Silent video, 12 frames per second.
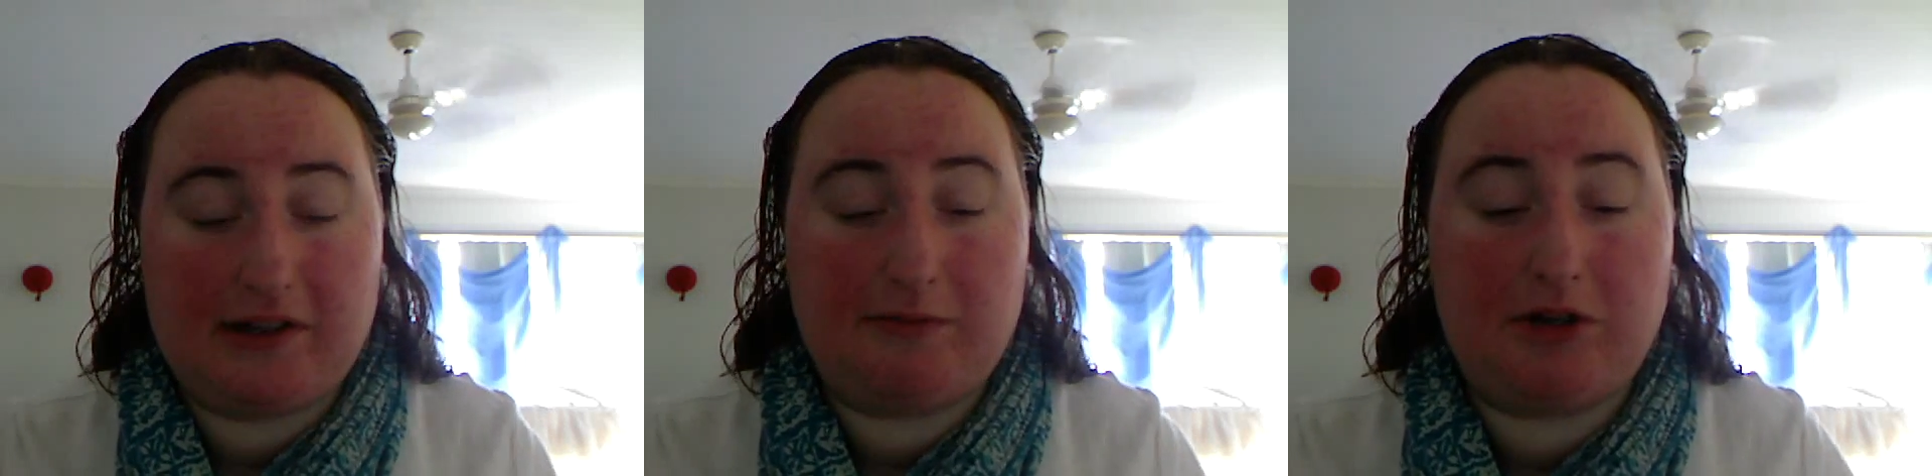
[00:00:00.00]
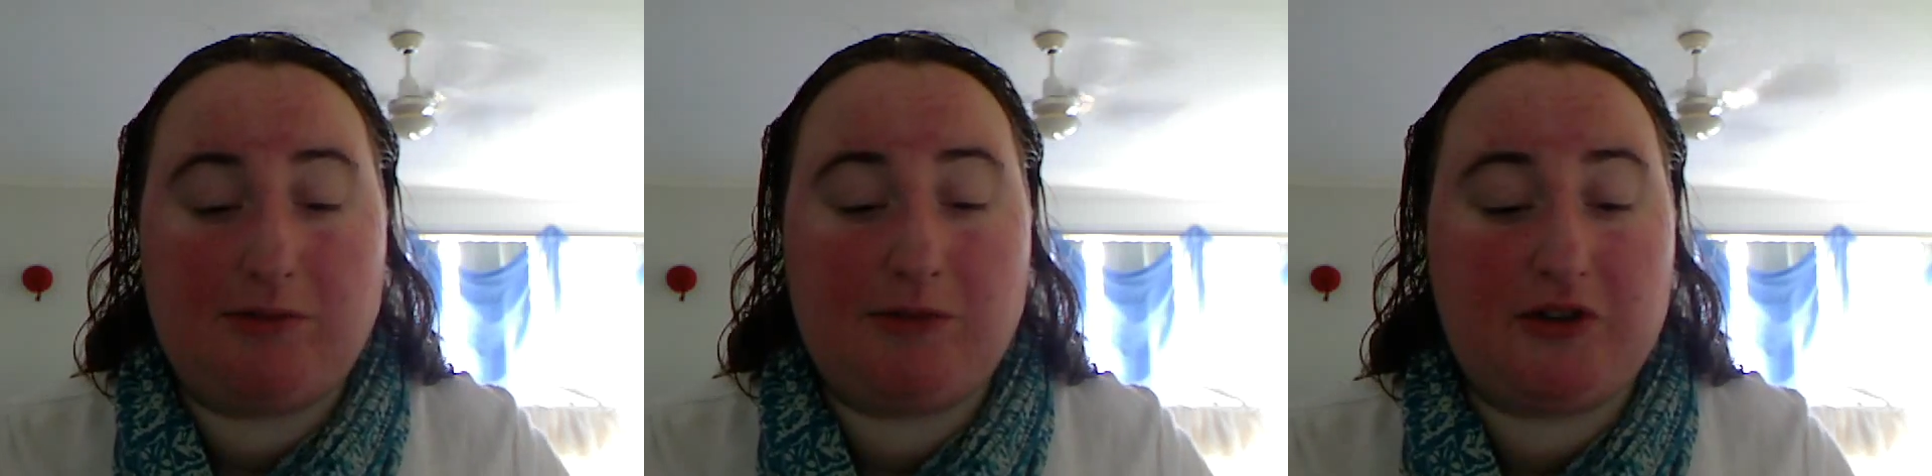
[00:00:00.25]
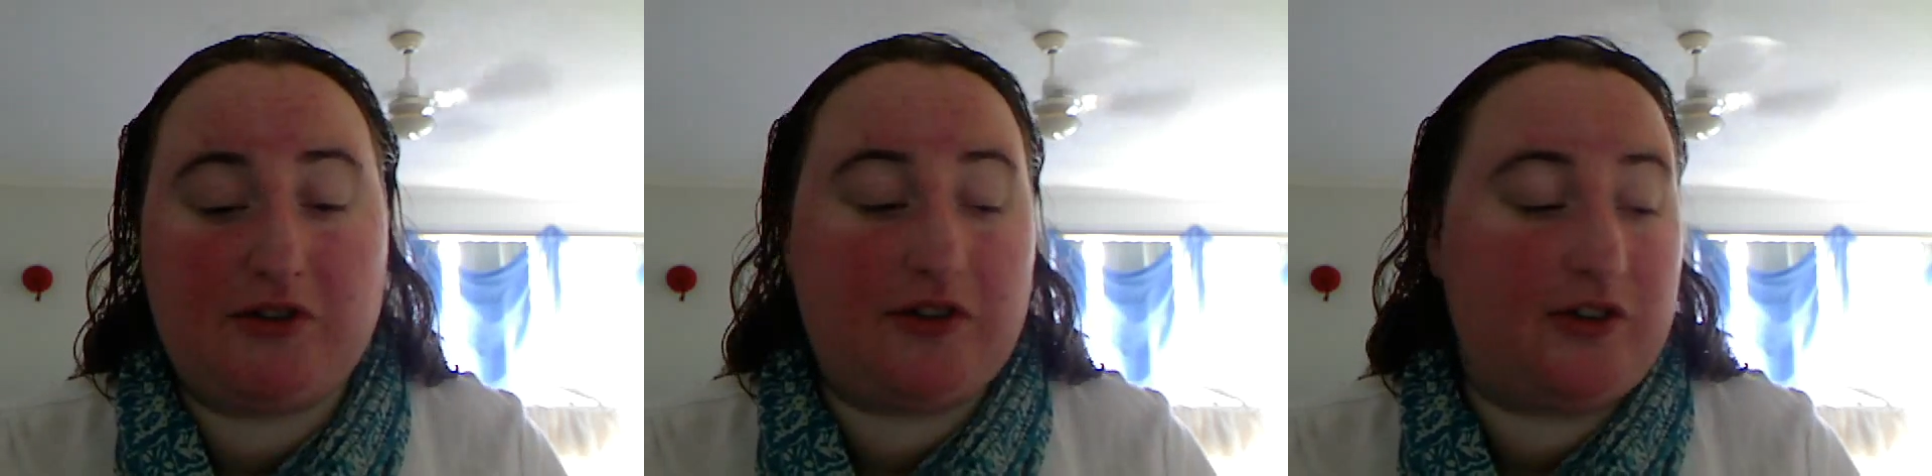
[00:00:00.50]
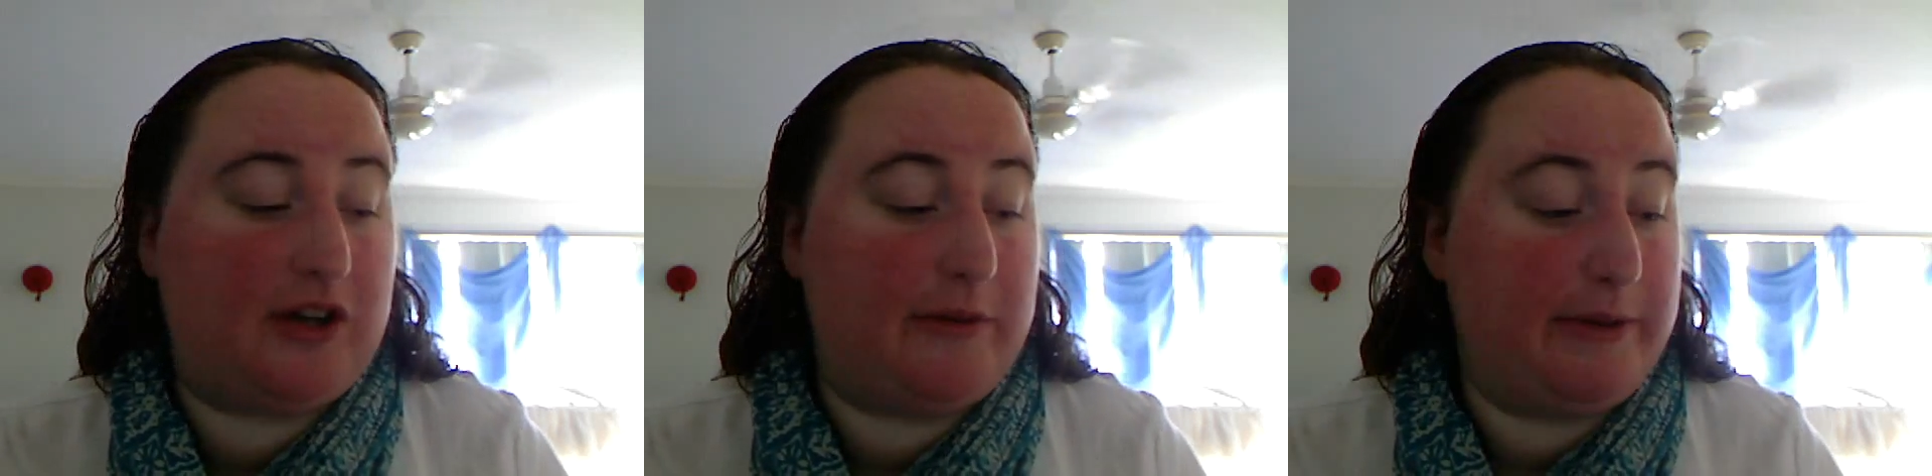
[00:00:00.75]
at the
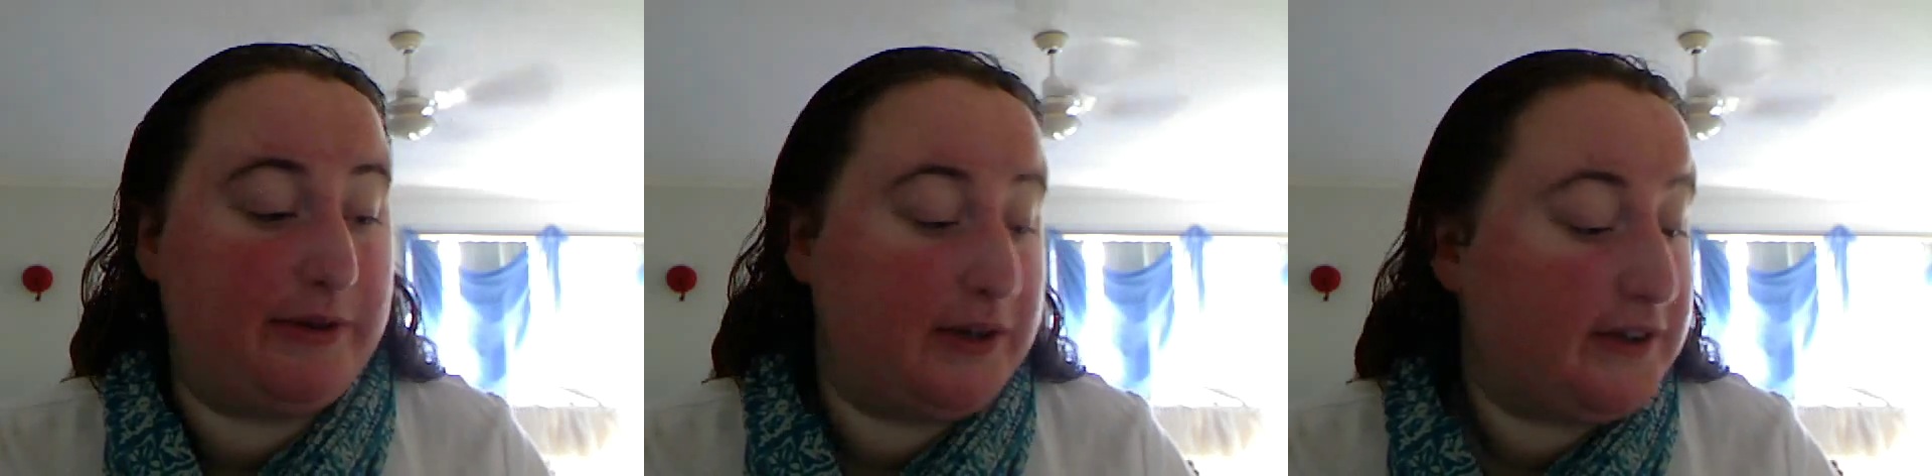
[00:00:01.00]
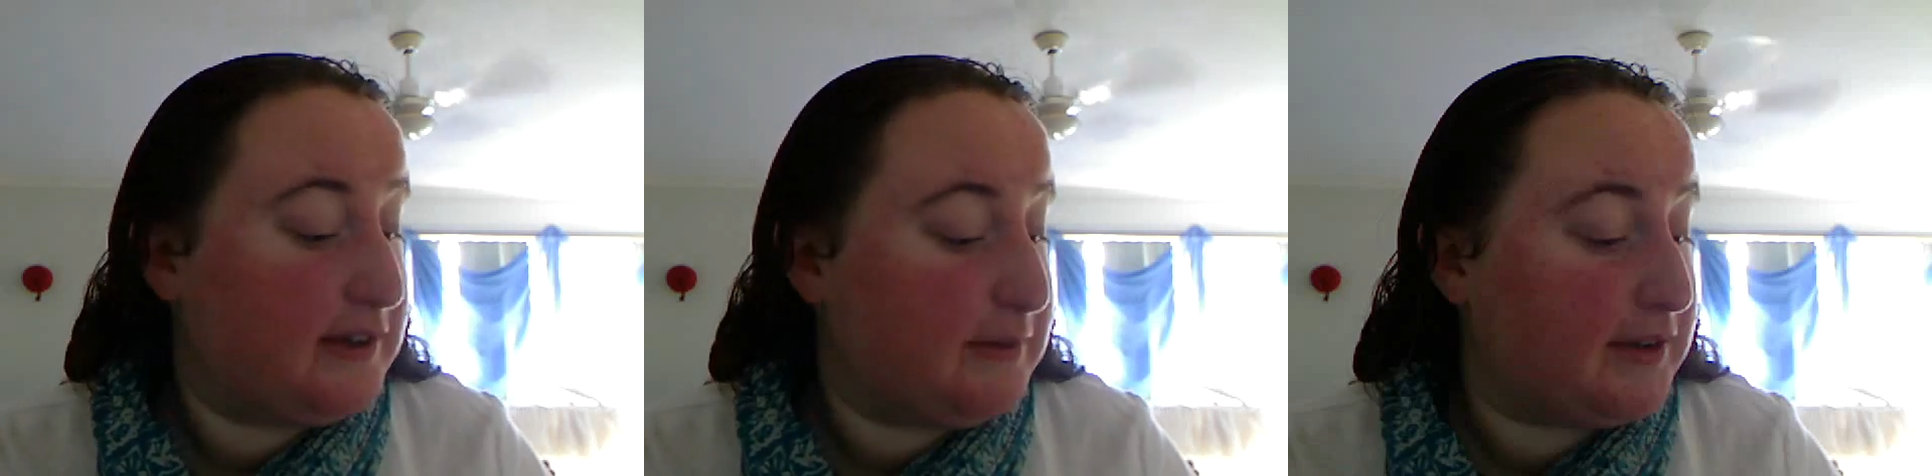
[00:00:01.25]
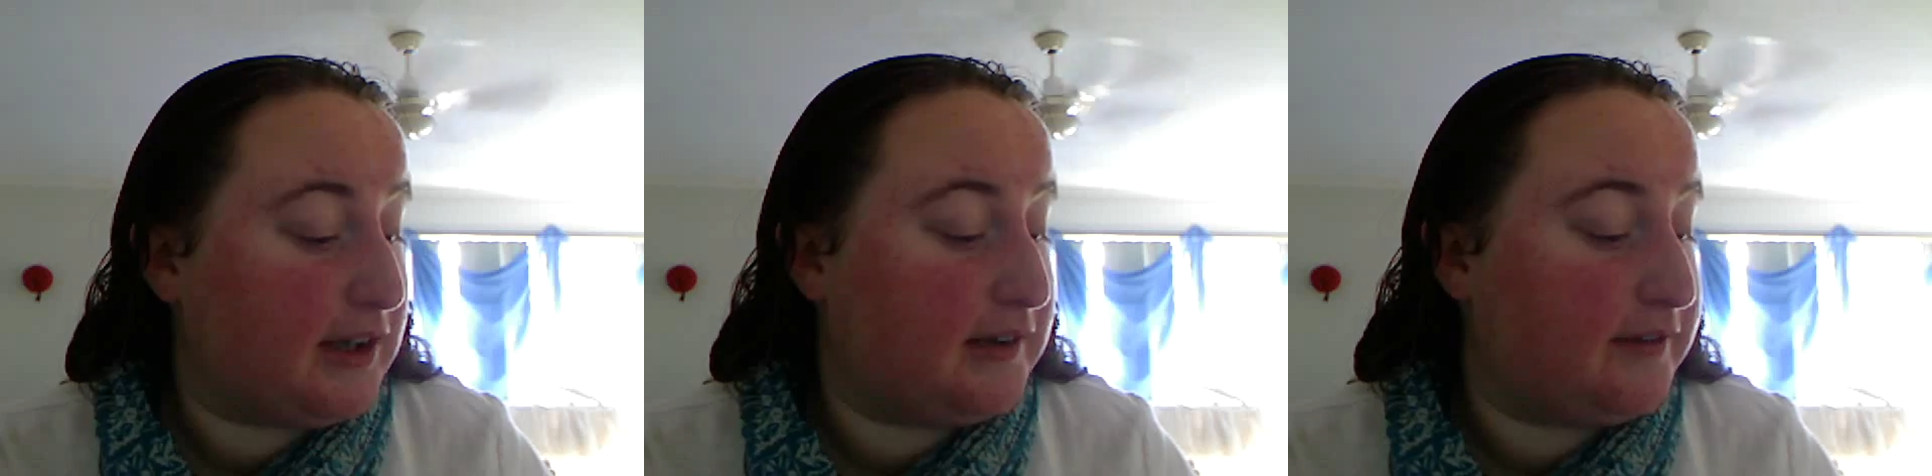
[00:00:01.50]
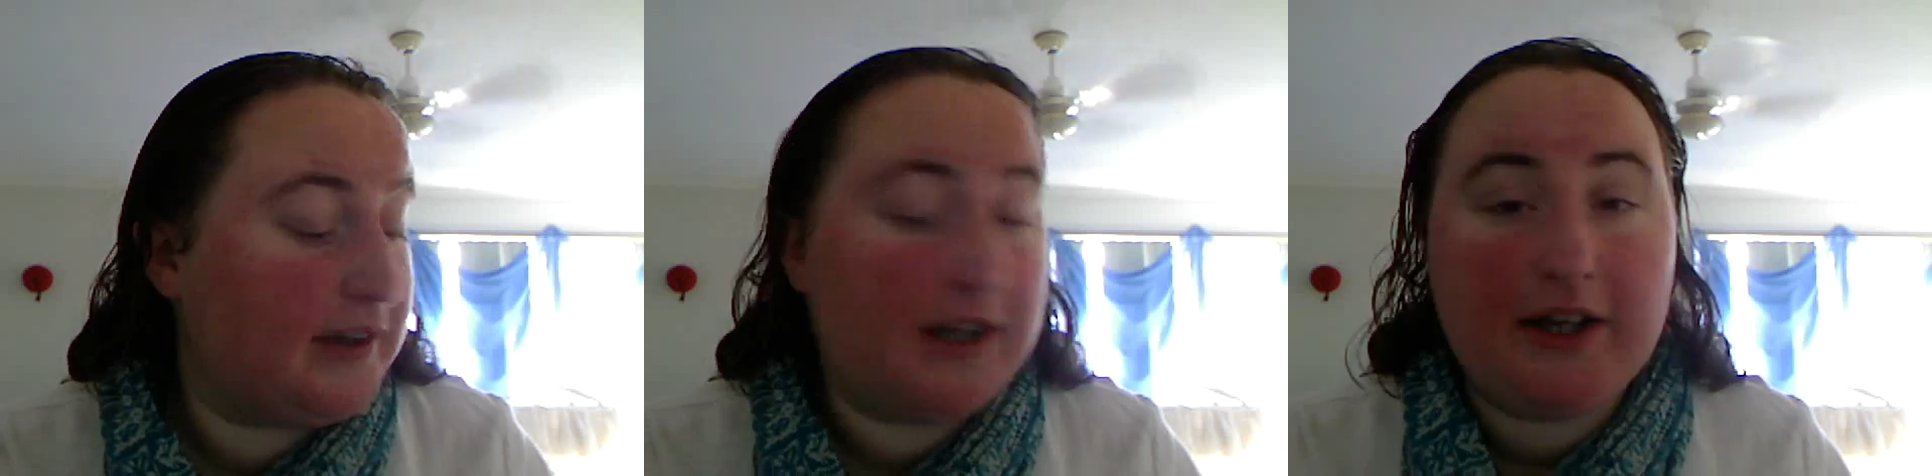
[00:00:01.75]
moment. So I've been doing some
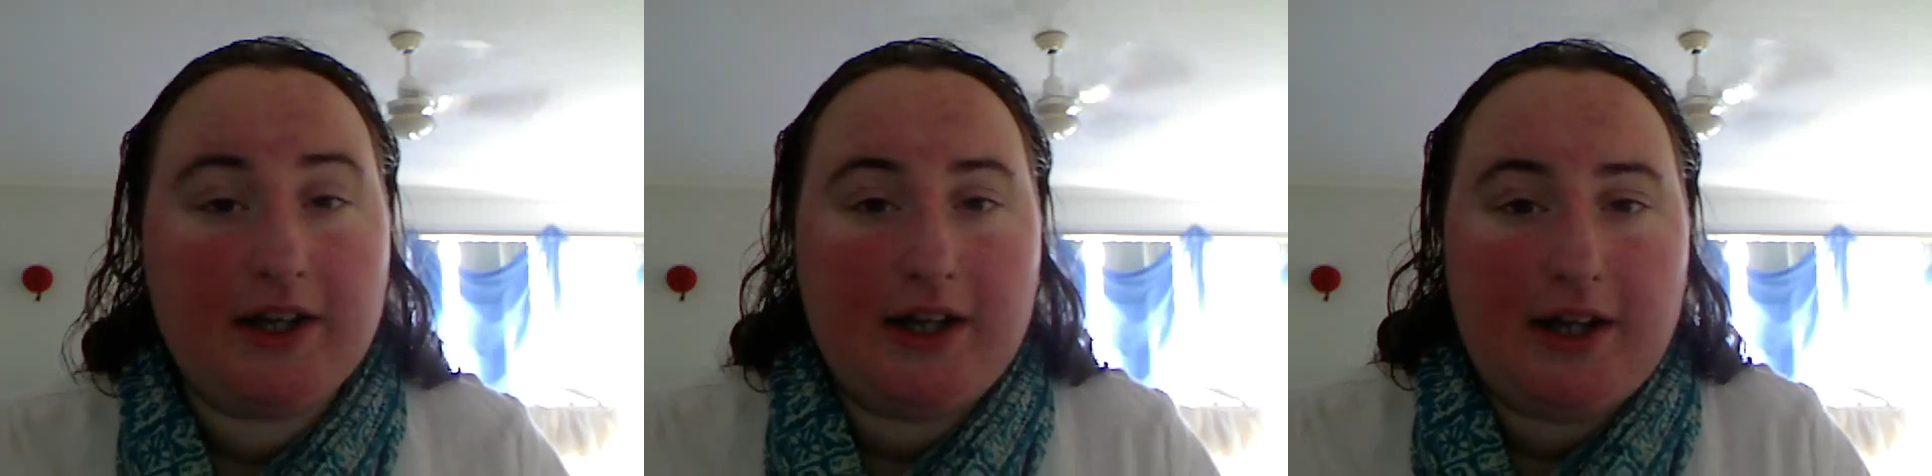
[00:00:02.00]
stuff